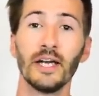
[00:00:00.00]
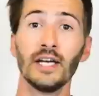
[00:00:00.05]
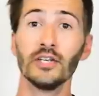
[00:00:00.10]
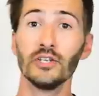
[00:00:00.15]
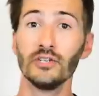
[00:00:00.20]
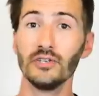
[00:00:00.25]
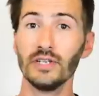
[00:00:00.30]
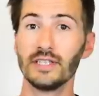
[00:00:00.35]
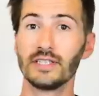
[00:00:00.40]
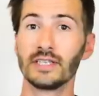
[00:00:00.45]

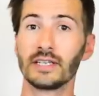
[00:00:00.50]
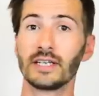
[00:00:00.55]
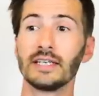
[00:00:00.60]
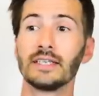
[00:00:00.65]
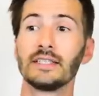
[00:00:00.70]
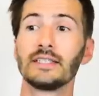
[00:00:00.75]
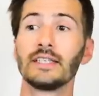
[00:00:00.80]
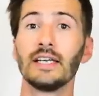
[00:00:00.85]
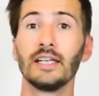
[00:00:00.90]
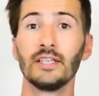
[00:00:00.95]
you need to
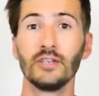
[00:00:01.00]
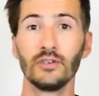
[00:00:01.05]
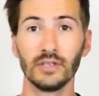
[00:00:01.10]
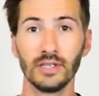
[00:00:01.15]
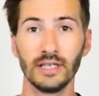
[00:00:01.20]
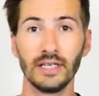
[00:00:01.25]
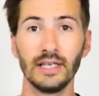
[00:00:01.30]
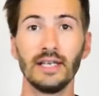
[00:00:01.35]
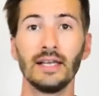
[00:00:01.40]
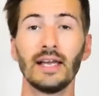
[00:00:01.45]

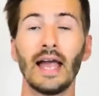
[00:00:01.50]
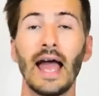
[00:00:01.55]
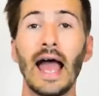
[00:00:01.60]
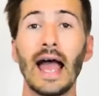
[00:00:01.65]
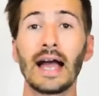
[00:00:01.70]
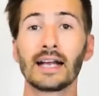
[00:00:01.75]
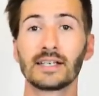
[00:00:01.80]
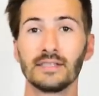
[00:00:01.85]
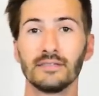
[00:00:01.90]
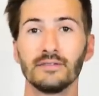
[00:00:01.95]
continually
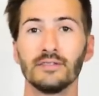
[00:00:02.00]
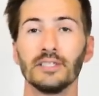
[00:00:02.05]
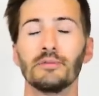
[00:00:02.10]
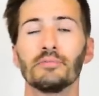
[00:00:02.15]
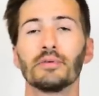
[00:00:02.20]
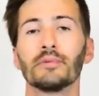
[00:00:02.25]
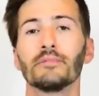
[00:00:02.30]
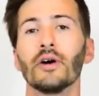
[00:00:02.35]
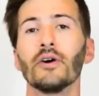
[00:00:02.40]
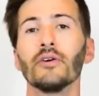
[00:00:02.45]
actively
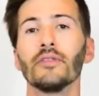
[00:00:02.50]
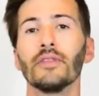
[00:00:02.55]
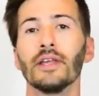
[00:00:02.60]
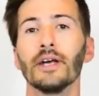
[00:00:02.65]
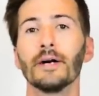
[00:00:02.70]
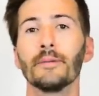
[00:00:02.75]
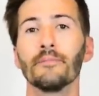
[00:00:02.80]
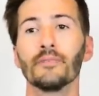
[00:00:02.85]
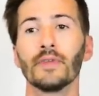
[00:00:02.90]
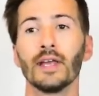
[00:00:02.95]
promote
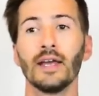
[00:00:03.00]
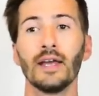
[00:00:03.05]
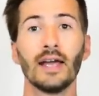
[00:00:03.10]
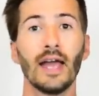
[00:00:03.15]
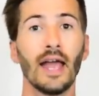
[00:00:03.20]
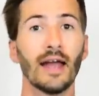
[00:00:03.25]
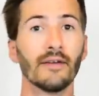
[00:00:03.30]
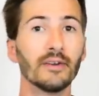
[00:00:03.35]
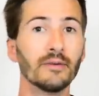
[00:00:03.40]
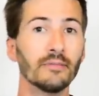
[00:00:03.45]
them
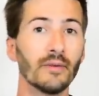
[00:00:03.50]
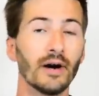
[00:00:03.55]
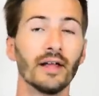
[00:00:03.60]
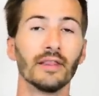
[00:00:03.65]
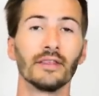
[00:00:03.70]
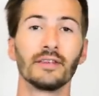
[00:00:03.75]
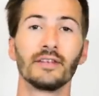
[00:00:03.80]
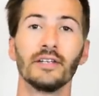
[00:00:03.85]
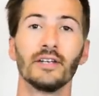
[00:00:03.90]
every month.